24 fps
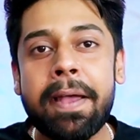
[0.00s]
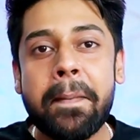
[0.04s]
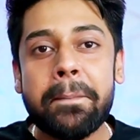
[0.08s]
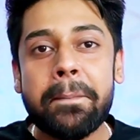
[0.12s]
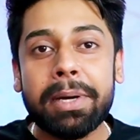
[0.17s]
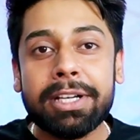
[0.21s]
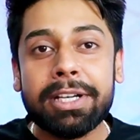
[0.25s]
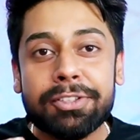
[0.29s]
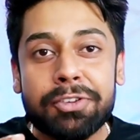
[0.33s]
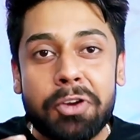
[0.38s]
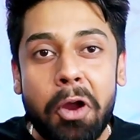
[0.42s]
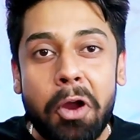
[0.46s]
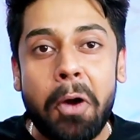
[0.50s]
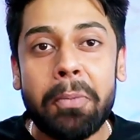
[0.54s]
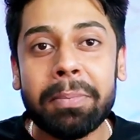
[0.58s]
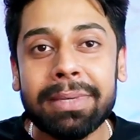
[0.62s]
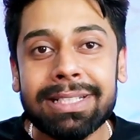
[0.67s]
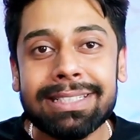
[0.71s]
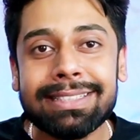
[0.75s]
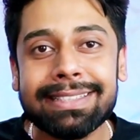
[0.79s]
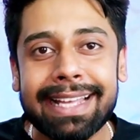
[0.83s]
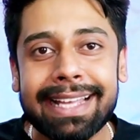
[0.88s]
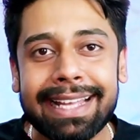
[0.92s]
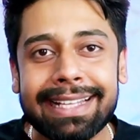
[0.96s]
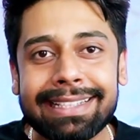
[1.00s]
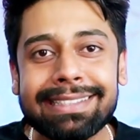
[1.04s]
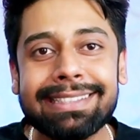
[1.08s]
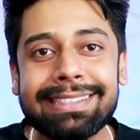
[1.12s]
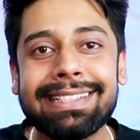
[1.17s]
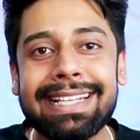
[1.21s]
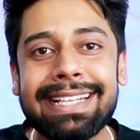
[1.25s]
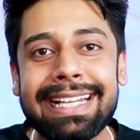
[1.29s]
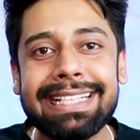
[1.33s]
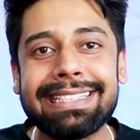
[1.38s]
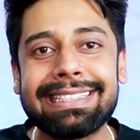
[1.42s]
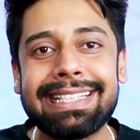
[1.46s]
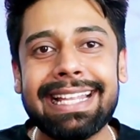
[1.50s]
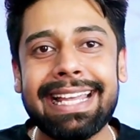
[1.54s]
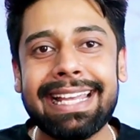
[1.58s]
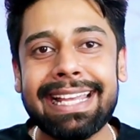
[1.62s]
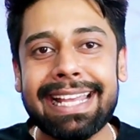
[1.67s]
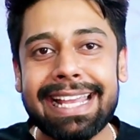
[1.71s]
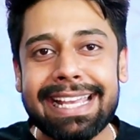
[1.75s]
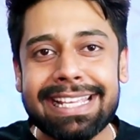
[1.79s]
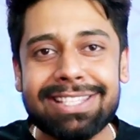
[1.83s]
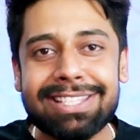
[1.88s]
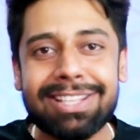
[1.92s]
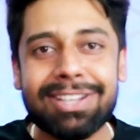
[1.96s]
but common sense reasoning
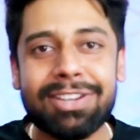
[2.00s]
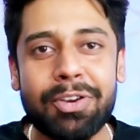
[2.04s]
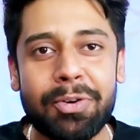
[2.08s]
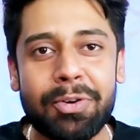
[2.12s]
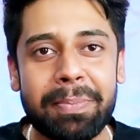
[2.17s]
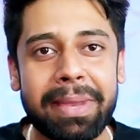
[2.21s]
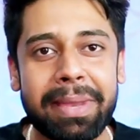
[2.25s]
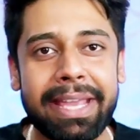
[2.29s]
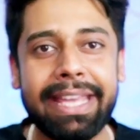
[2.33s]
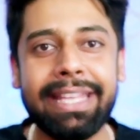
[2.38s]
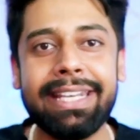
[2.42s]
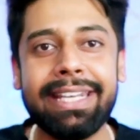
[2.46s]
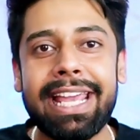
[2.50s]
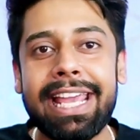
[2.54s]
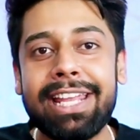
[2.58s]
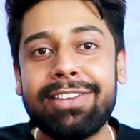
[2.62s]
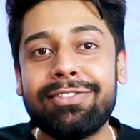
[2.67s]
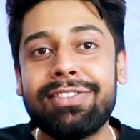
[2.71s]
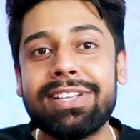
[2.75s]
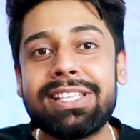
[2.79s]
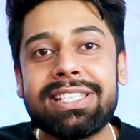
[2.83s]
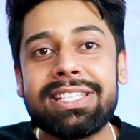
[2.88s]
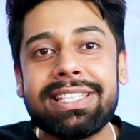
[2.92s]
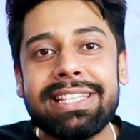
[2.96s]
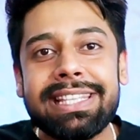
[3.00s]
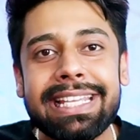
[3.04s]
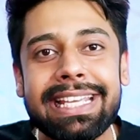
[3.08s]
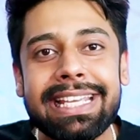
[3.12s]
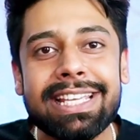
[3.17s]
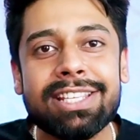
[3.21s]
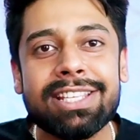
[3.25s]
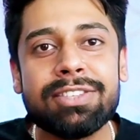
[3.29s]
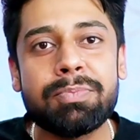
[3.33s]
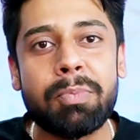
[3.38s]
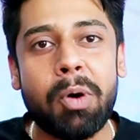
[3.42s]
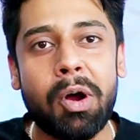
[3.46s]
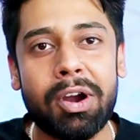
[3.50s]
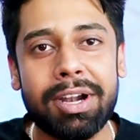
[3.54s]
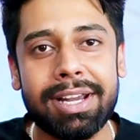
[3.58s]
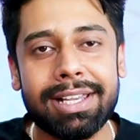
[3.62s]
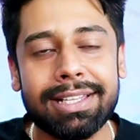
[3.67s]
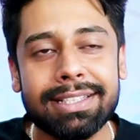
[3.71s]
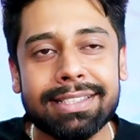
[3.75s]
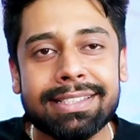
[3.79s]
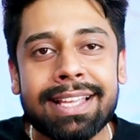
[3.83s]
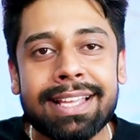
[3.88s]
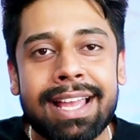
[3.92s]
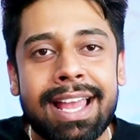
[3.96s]
is a domain in which these
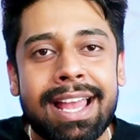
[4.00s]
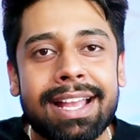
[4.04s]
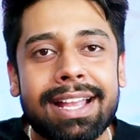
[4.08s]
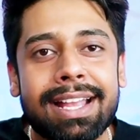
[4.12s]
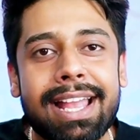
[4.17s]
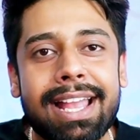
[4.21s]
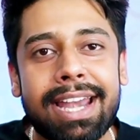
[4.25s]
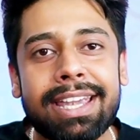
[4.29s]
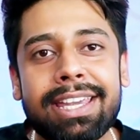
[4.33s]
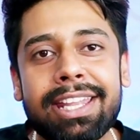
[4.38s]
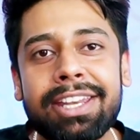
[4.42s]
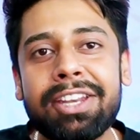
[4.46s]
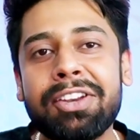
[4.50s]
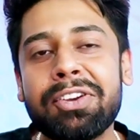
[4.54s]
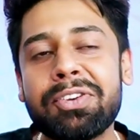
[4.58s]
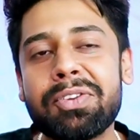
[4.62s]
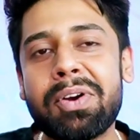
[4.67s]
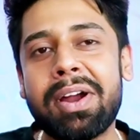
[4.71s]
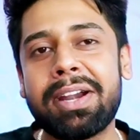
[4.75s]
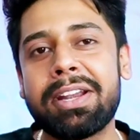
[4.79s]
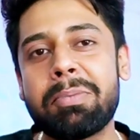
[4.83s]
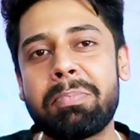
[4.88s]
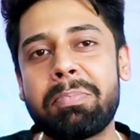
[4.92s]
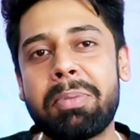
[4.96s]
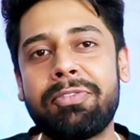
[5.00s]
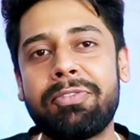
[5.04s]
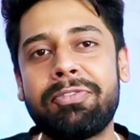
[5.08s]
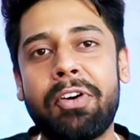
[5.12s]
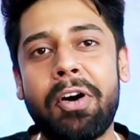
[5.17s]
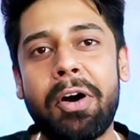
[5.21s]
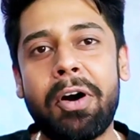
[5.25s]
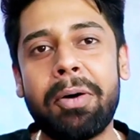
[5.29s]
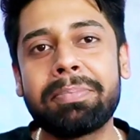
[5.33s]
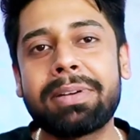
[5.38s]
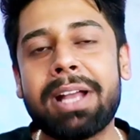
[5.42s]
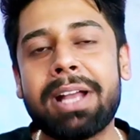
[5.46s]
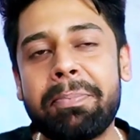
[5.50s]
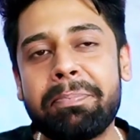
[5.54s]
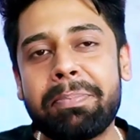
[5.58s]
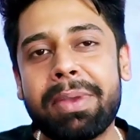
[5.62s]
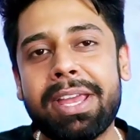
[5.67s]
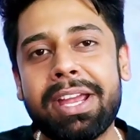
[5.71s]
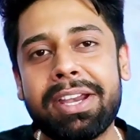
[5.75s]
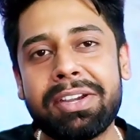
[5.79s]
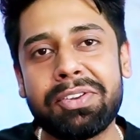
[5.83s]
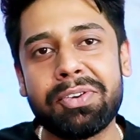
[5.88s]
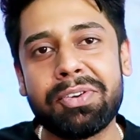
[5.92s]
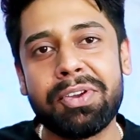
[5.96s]
models continue to underperform
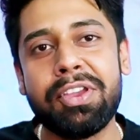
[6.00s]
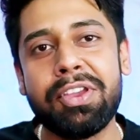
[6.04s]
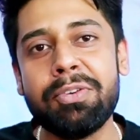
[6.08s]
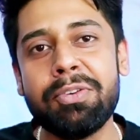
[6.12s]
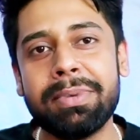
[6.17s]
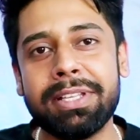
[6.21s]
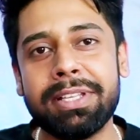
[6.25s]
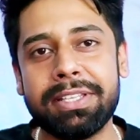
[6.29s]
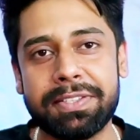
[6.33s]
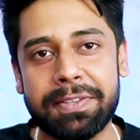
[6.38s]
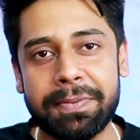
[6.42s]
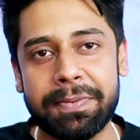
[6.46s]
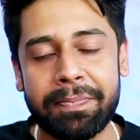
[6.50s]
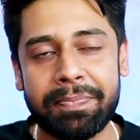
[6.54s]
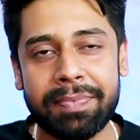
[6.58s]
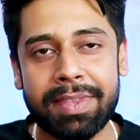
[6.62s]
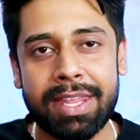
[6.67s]
compared to humans.